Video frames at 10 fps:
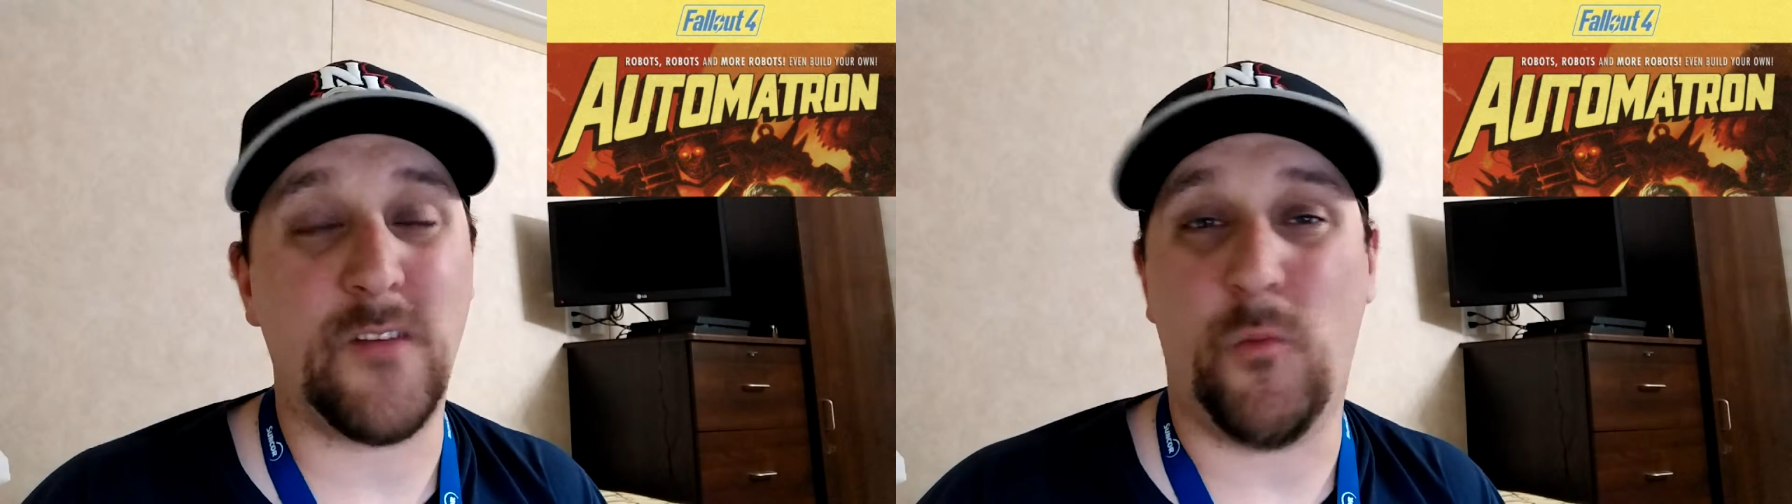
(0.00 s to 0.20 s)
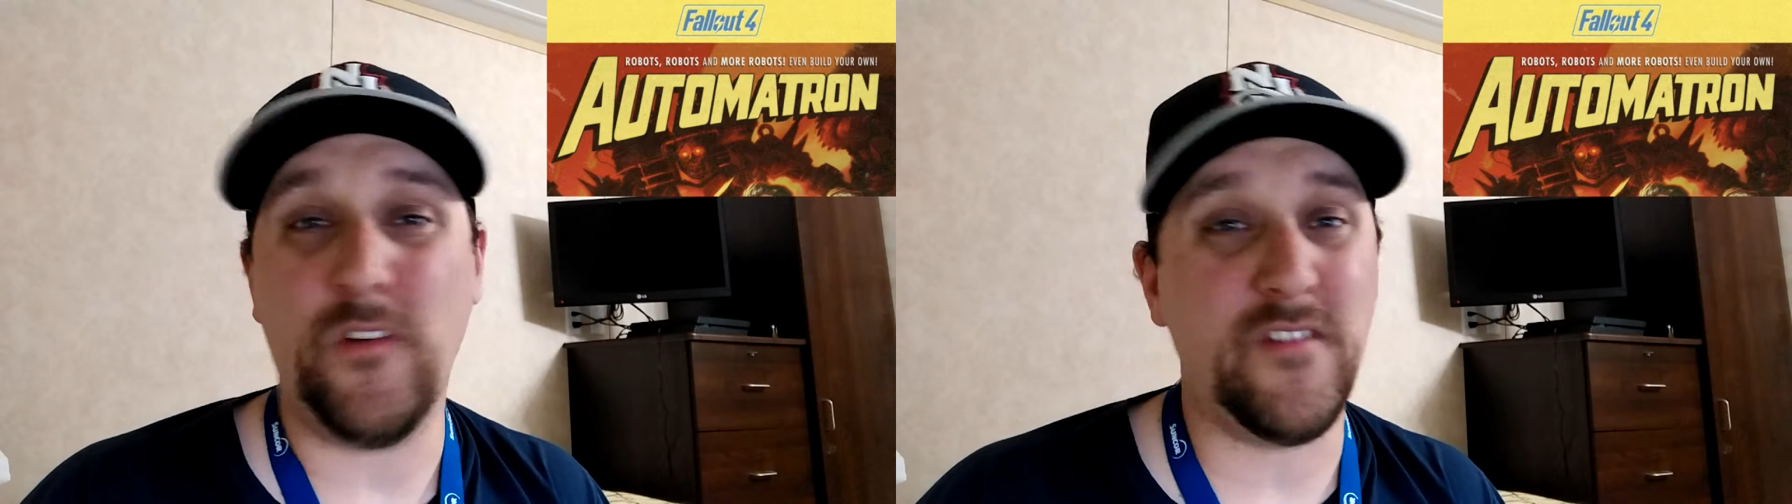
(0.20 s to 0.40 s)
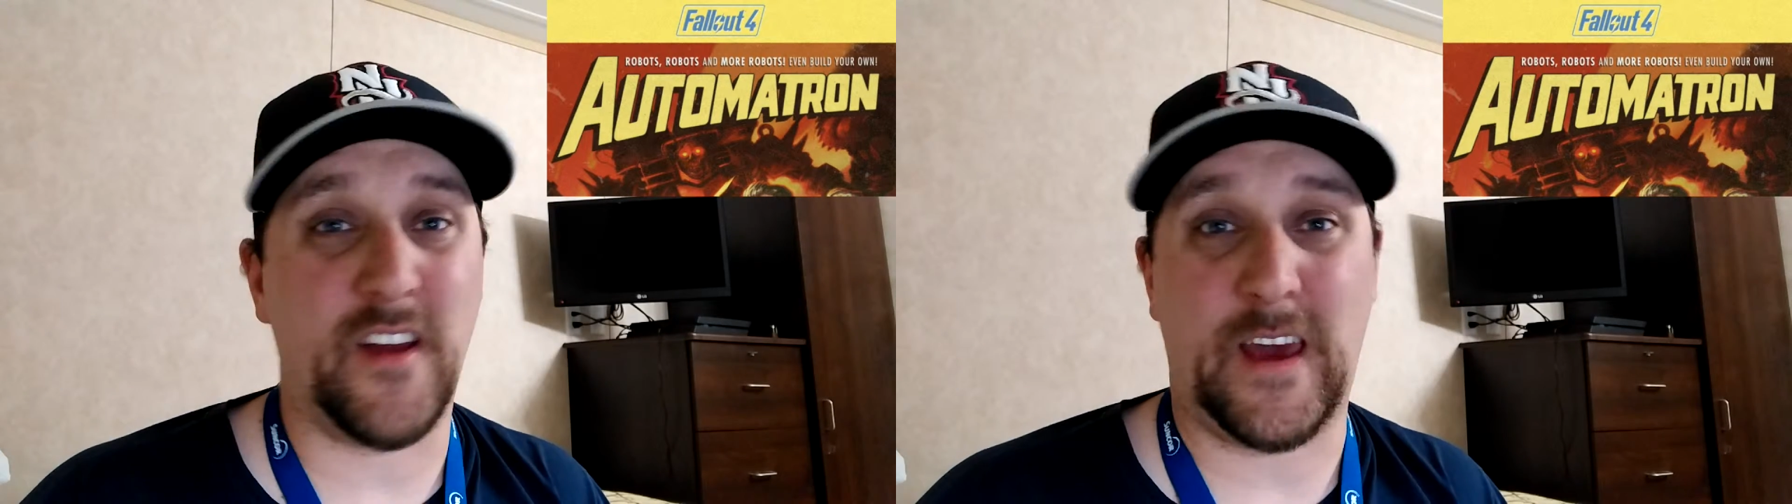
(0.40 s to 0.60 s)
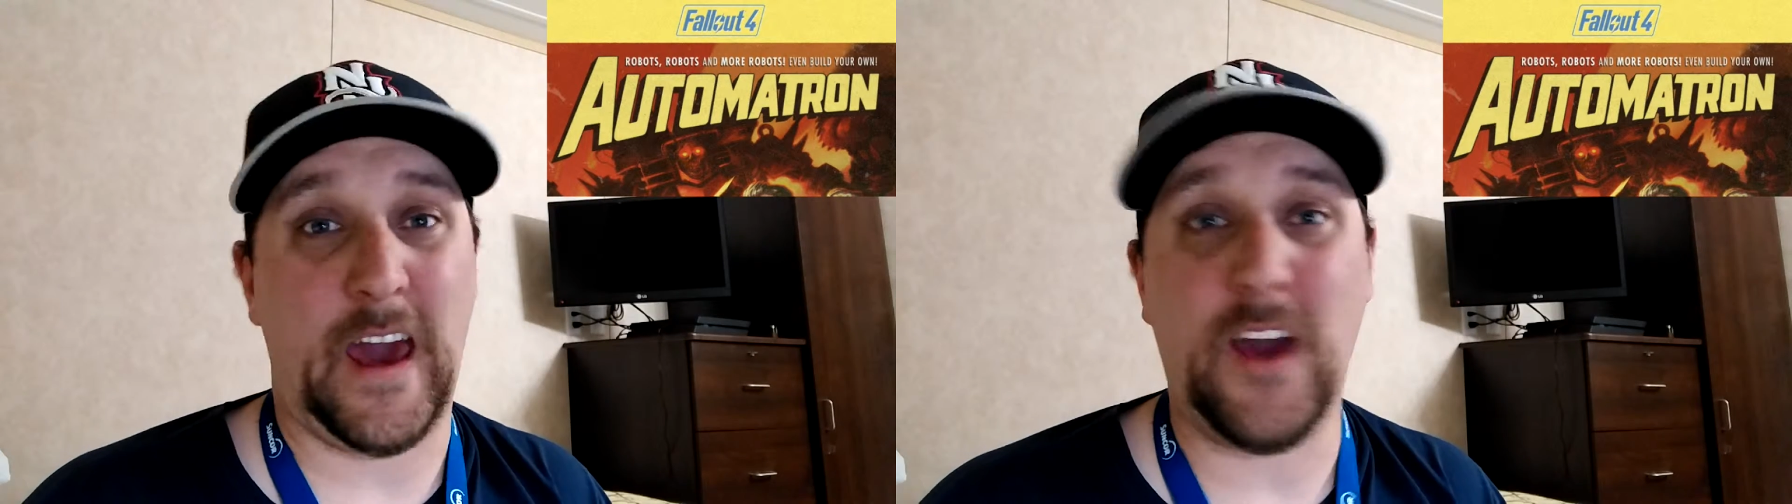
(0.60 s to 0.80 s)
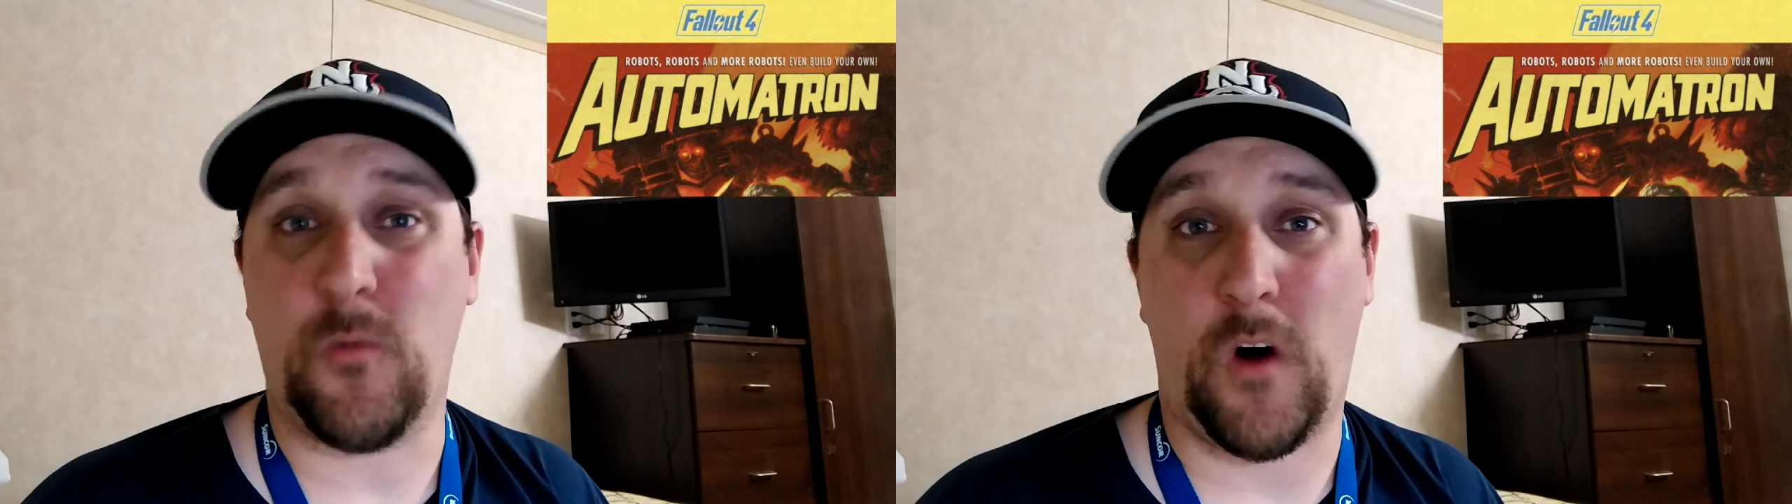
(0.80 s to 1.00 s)
it wasn't a
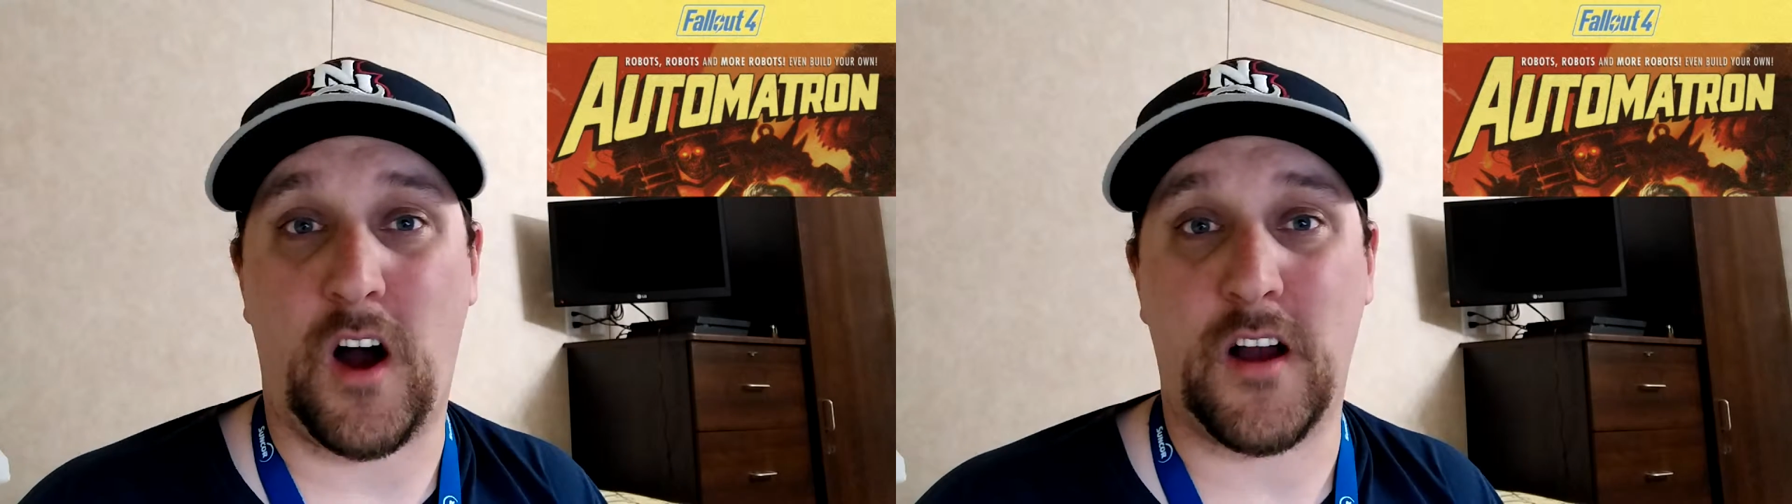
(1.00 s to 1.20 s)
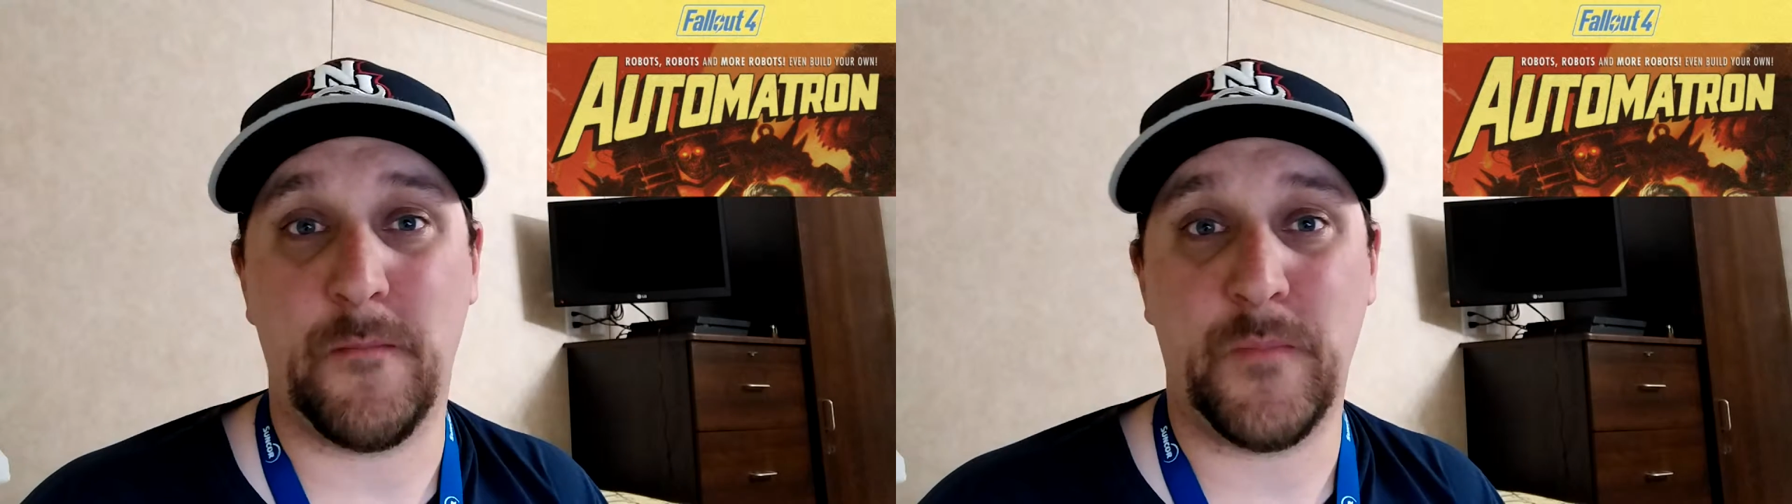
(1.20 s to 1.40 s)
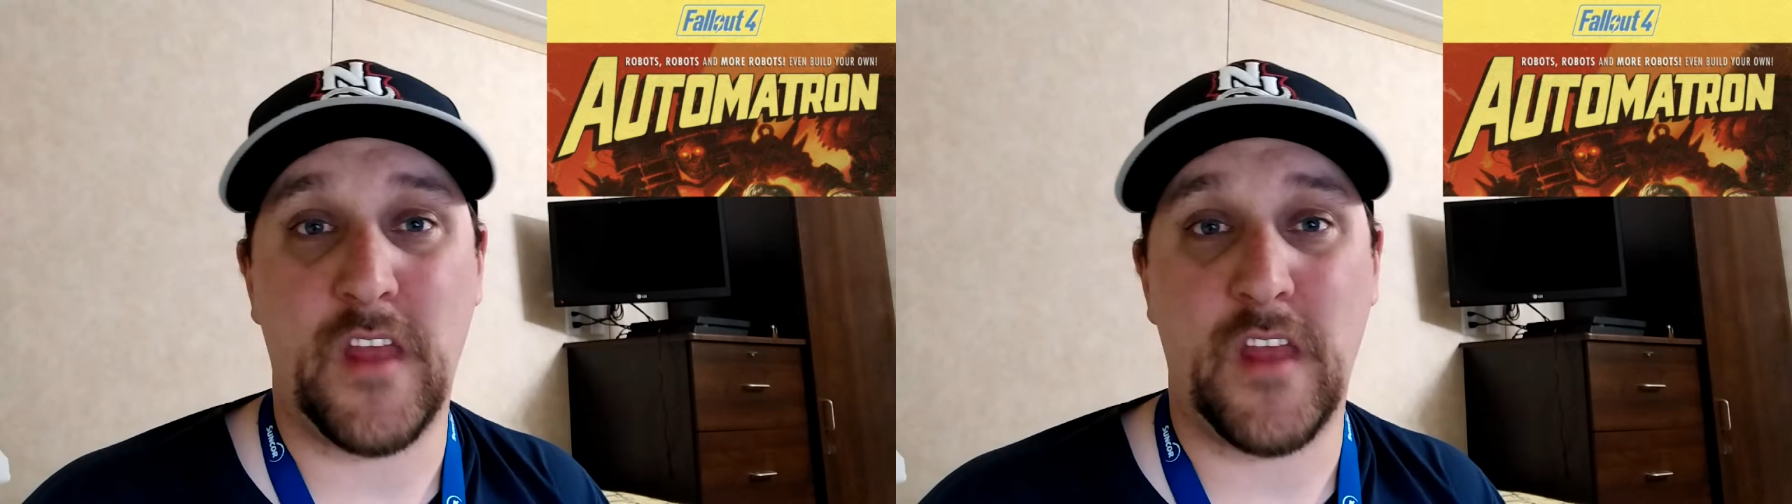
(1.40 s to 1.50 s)
cakewalk.